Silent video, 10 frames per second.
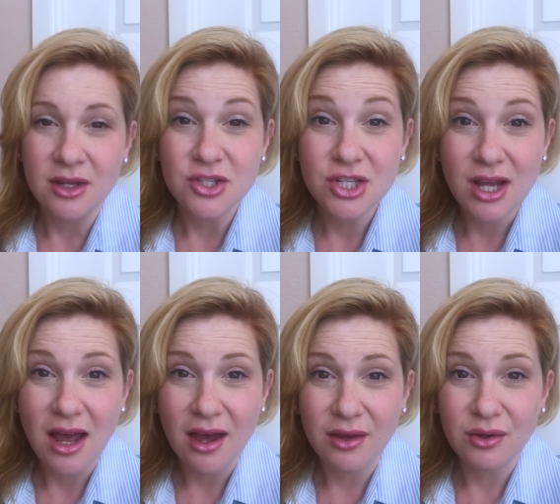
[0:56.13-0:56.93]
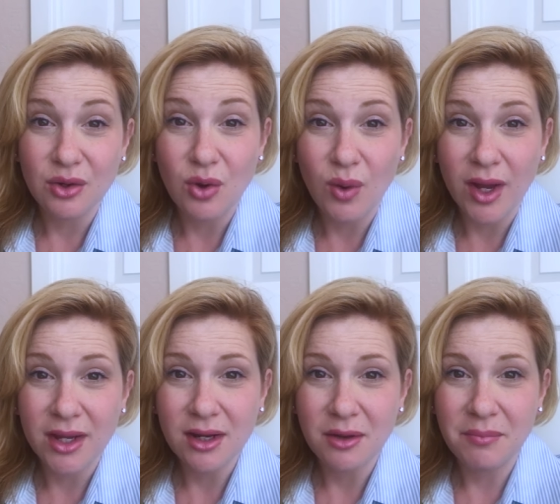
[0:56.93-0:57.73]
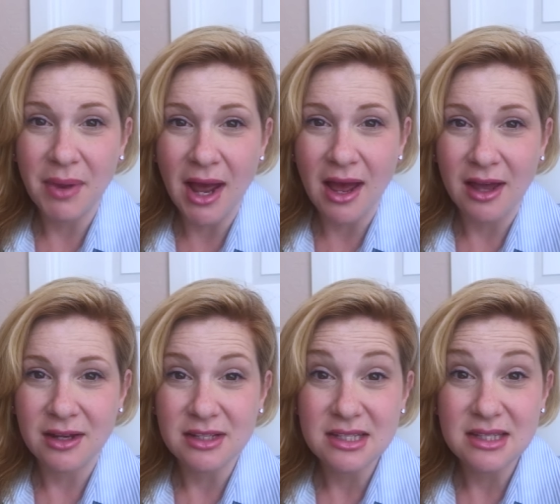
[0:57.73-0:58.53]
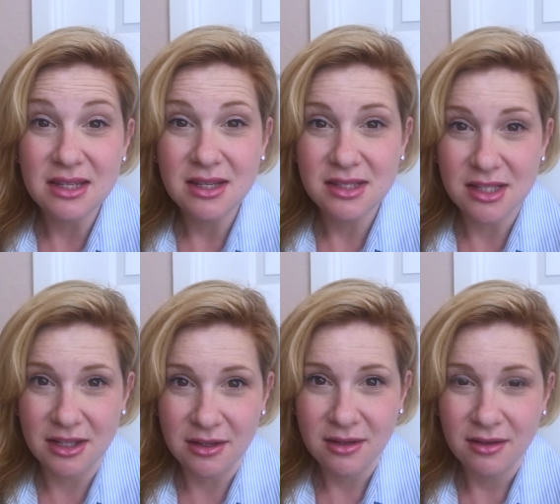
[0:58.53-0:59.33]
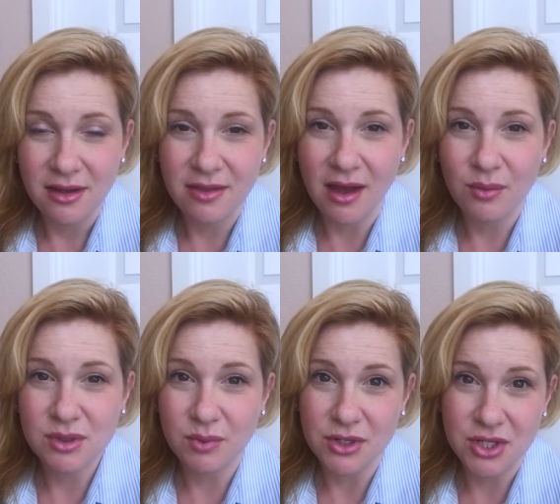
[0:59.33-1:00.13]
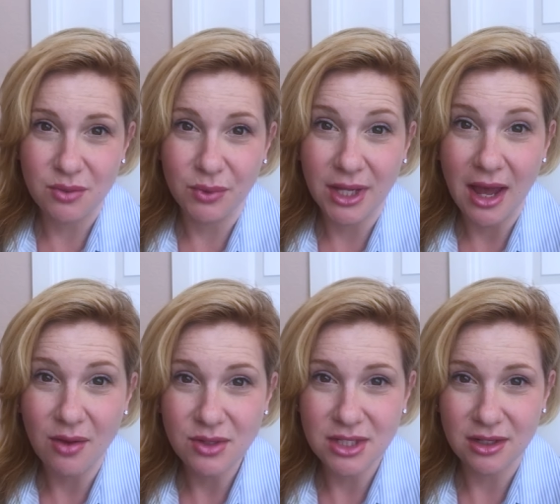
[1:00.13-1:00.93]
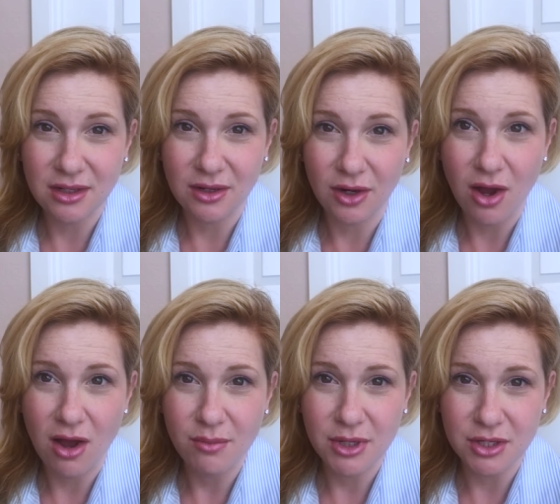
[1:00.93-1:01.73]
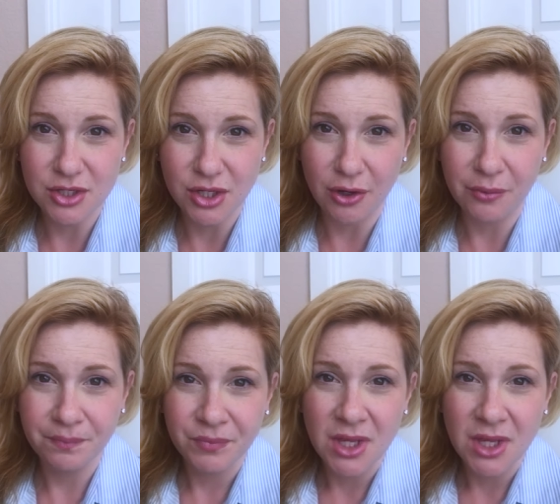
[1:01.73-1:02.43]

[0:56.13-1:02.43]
She had quite a bad season, and that was what she recounted in her comedy show.